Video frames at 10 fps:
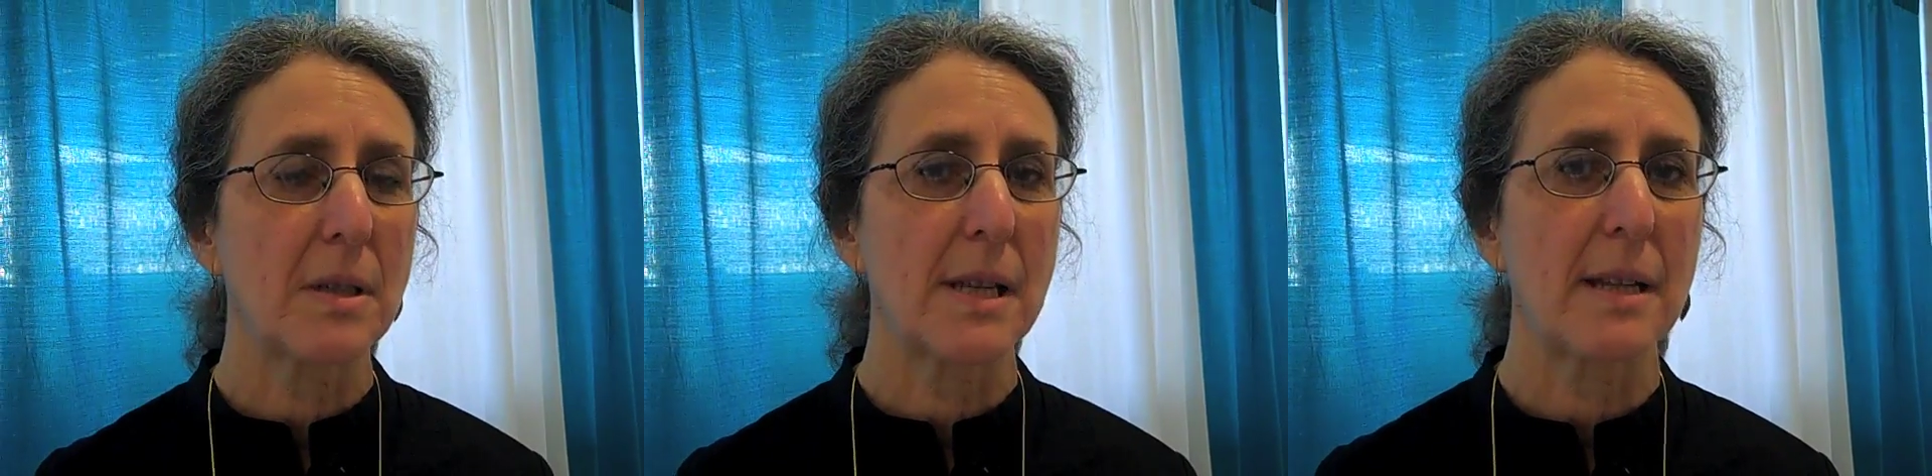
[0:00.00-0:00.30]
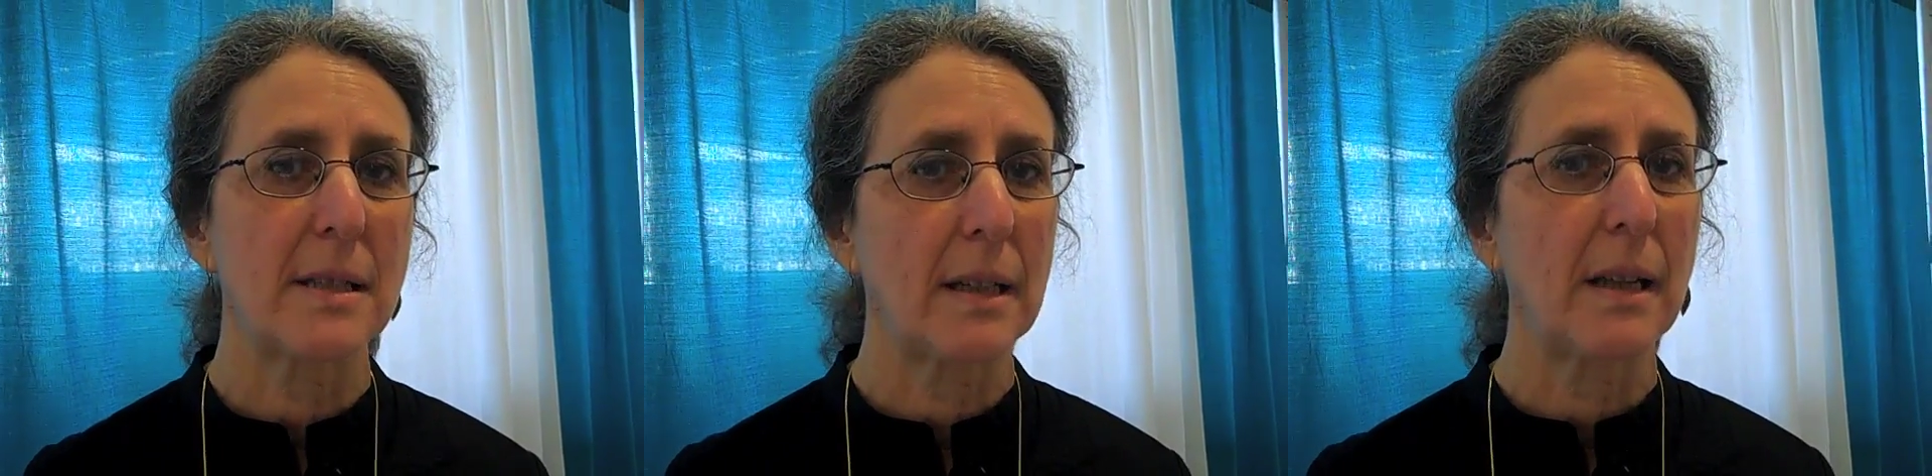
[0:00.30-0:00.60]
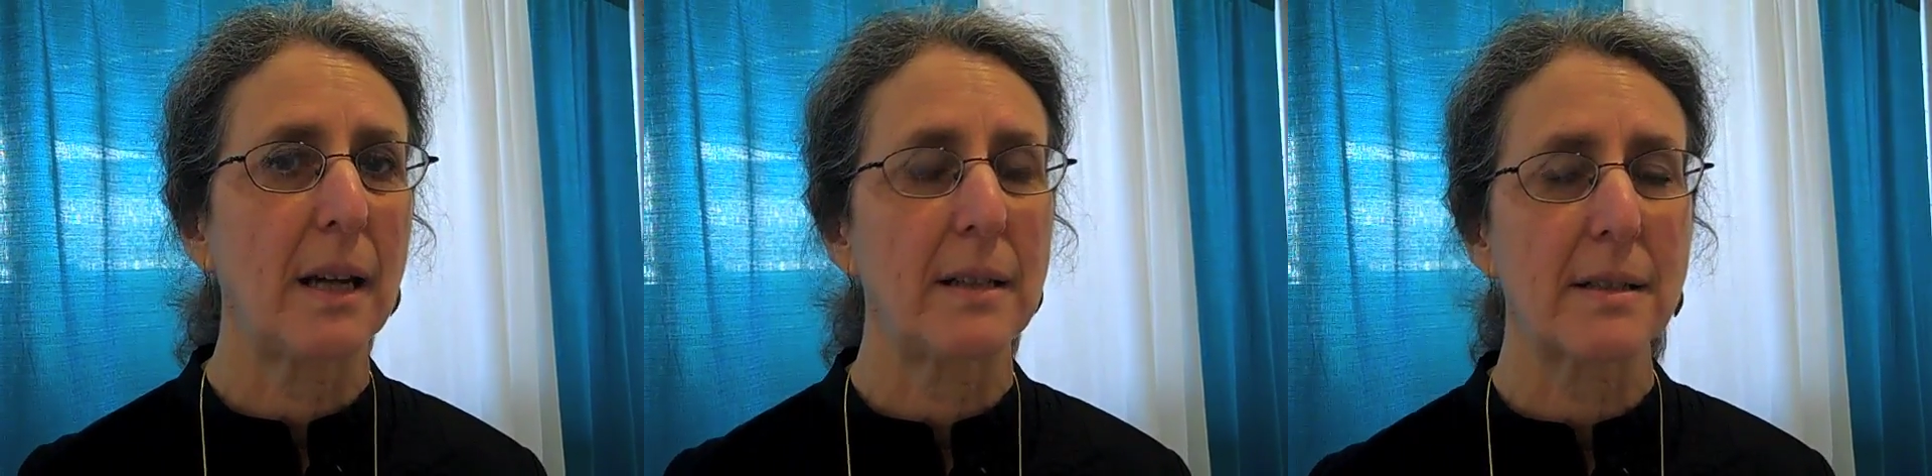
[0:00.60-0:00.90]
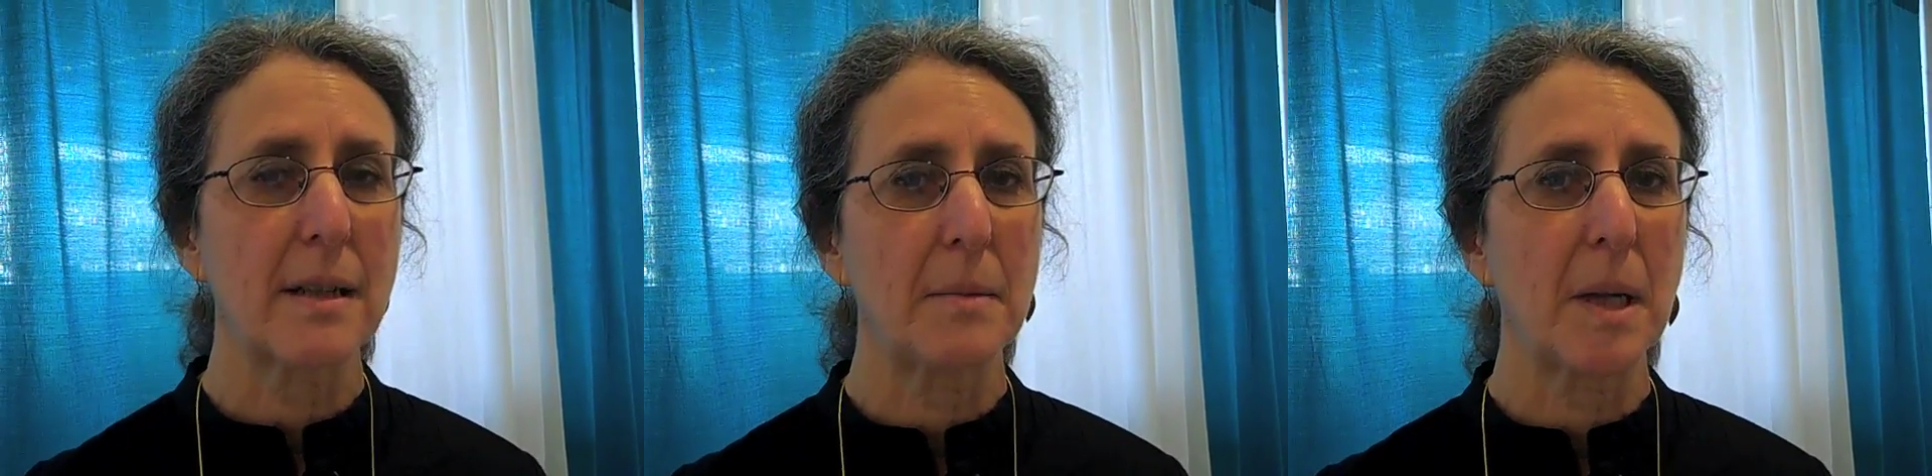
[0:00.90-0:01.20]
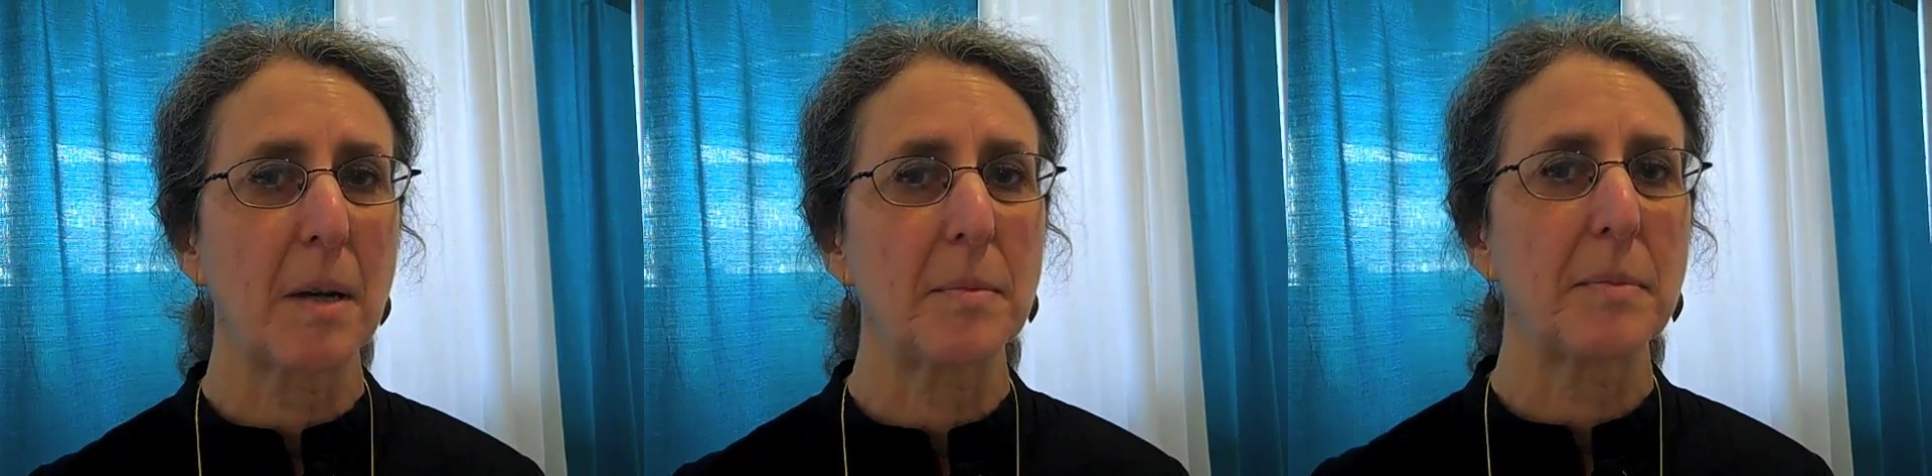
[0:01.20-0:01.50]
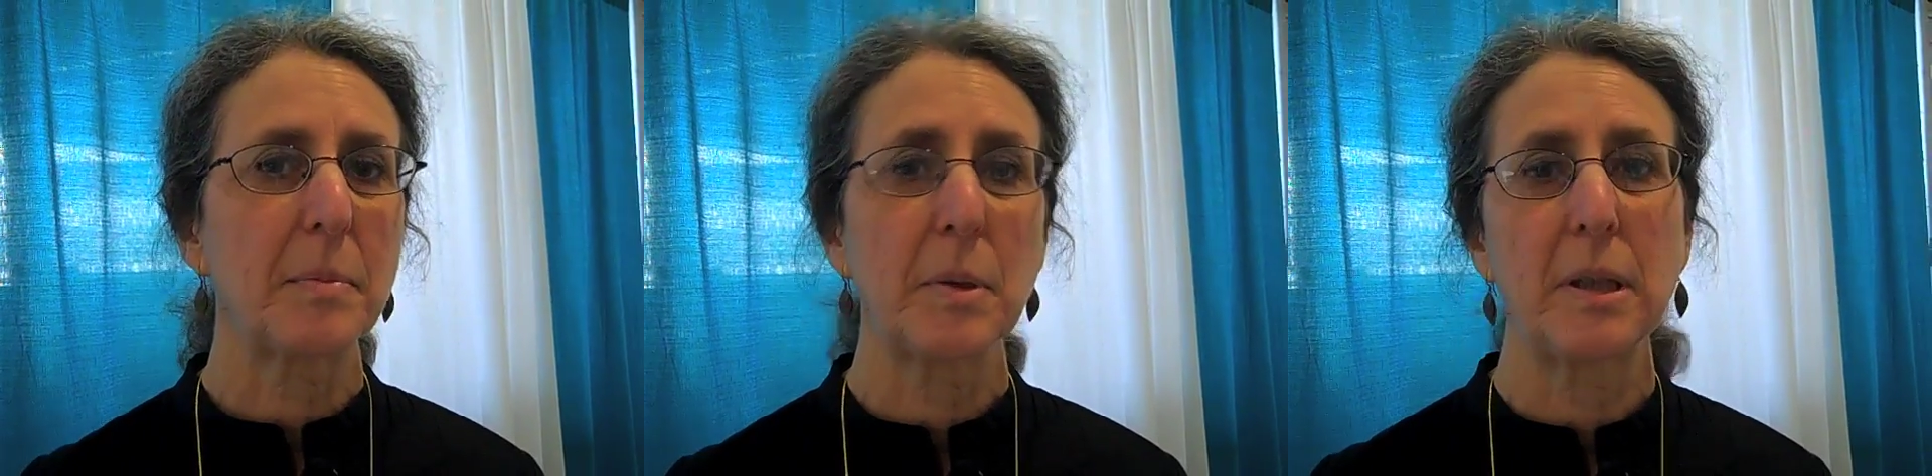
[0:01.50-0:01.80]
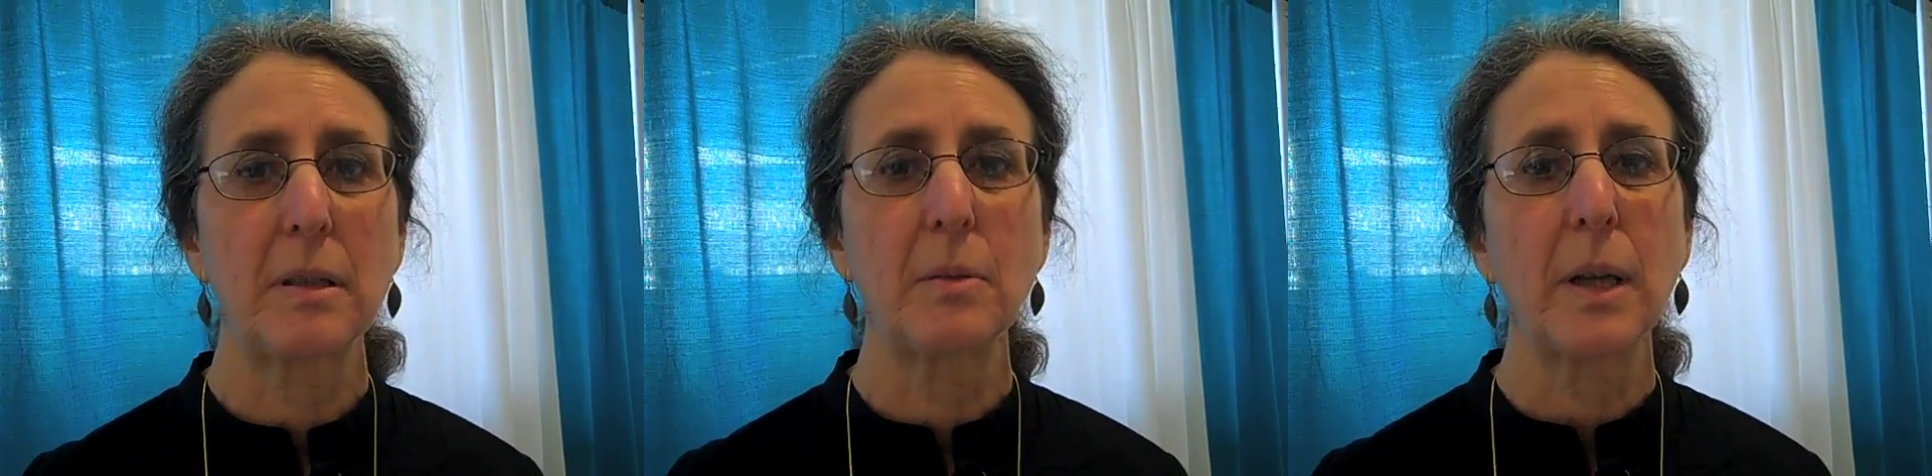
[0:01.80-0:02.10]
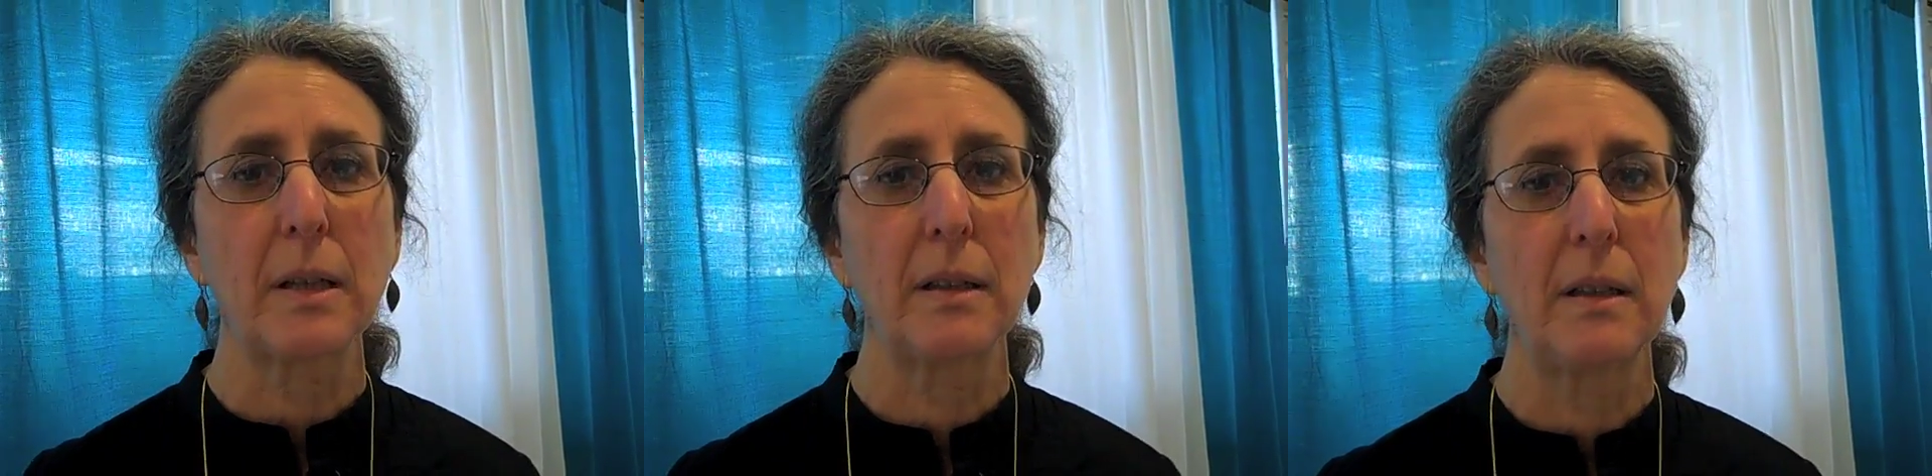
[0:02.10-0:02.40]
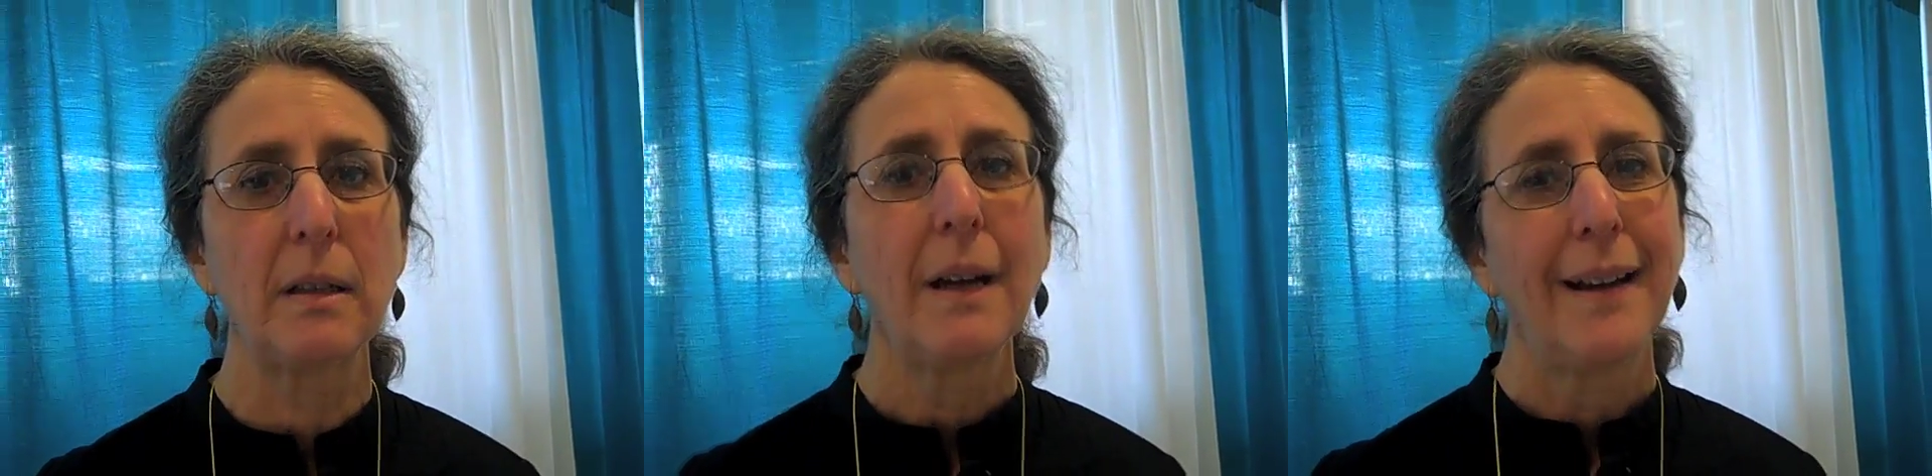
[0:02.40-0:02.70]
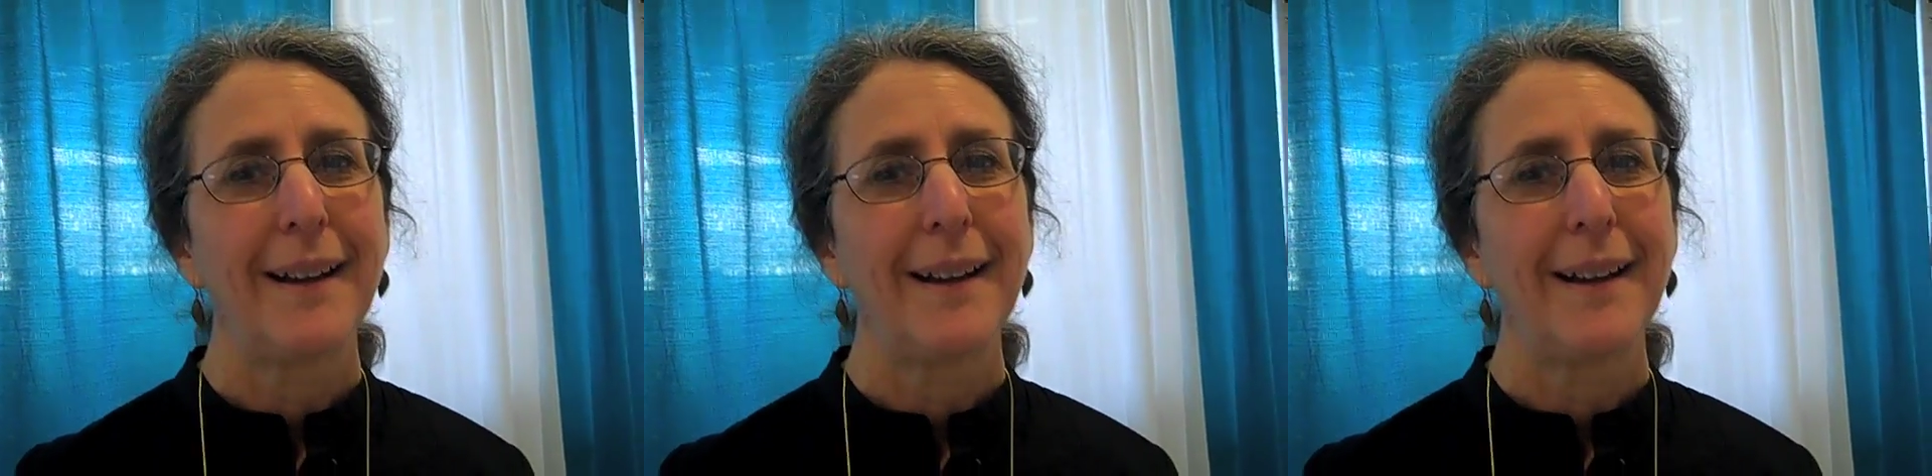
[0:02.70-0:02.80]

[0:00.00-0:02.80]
because that deadline deadline is coming up pretty quickly.